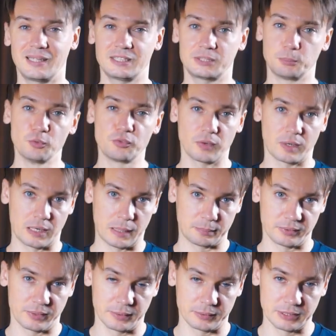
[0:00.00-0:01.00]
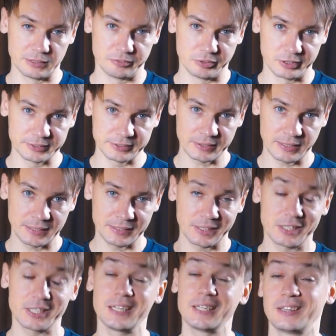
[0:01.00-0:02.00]
Let's move up the difficulty
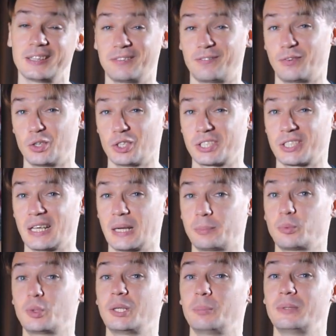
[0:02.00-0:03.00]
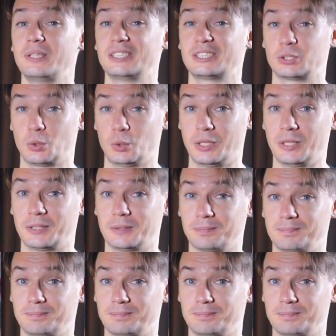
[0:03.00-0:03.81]
ladder, and the first up will be Sonic.